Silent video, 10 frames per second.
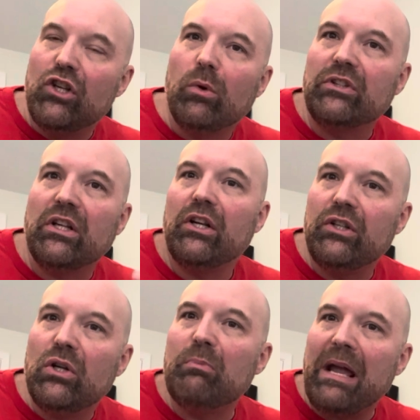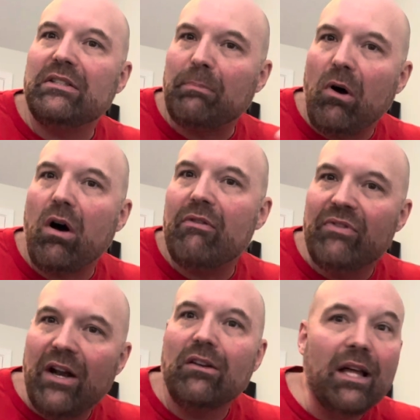do what they're going to do based upon
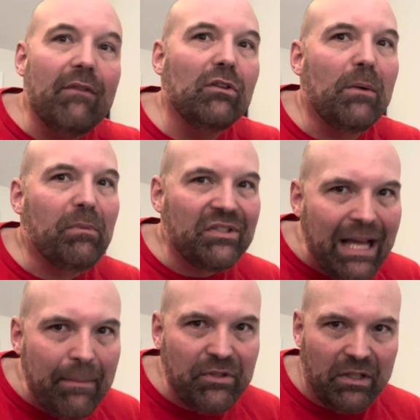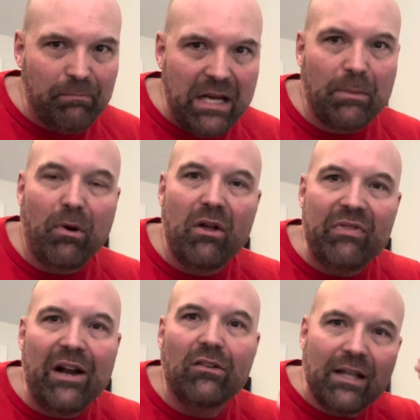their level of perception, based upon
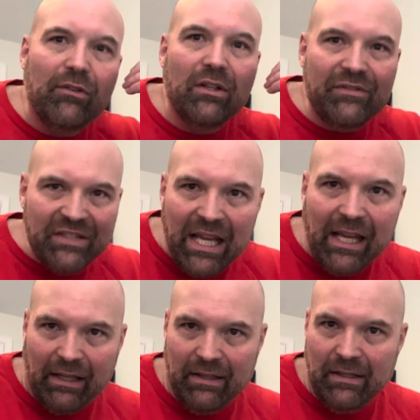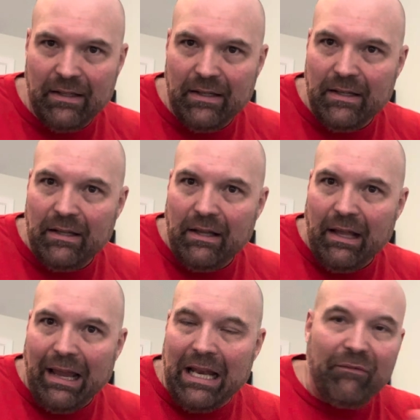their level of seeing.
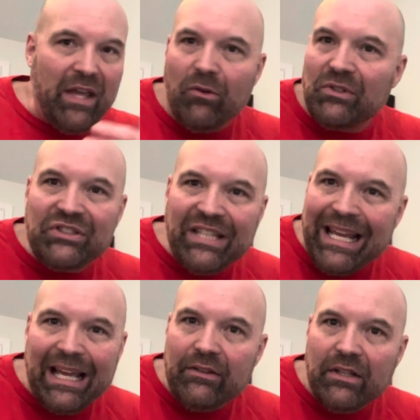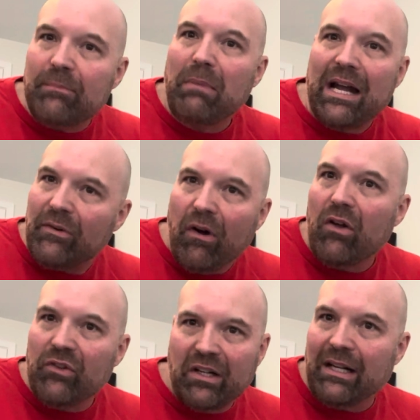And if they don't see it, then by
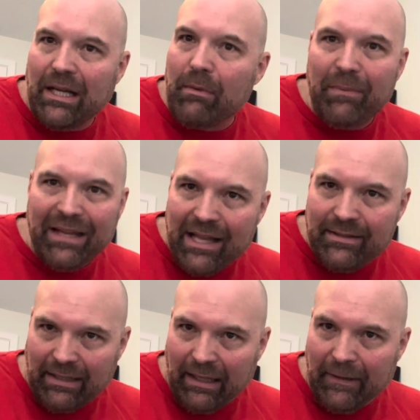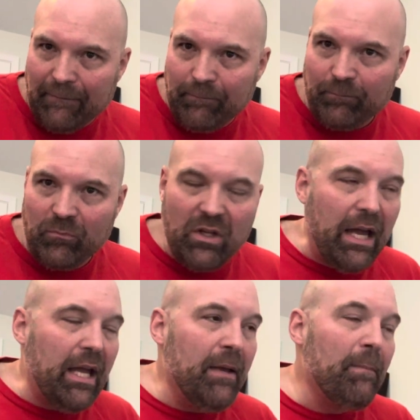default, they're going to come up against it.
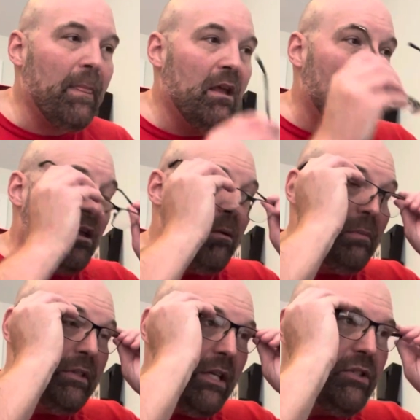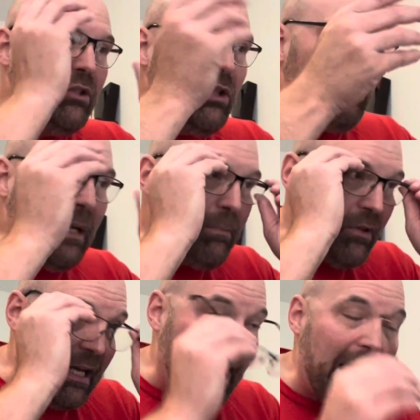Okay. But these are two people
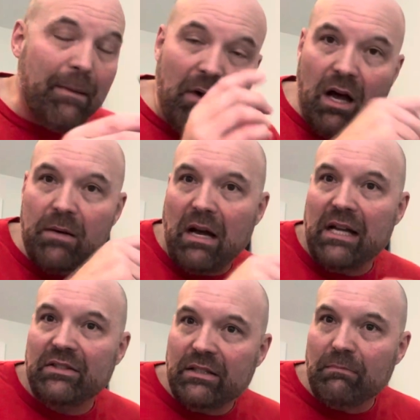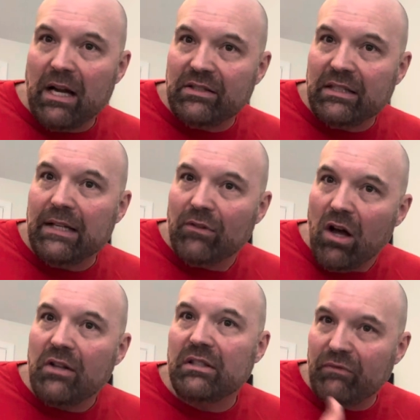that came on my Steve
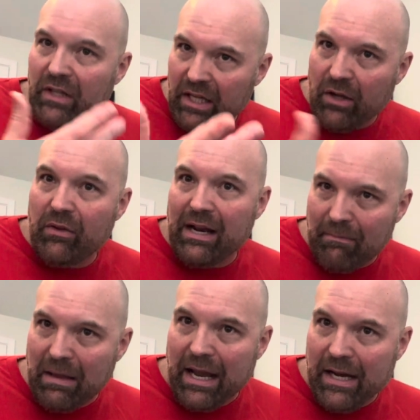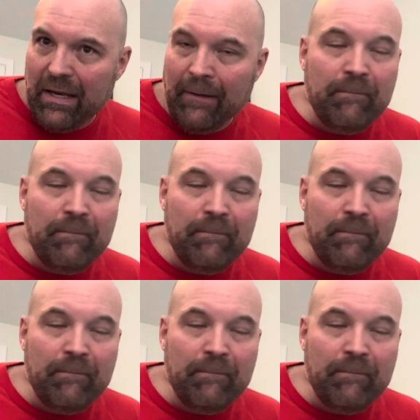Lawson video that I made.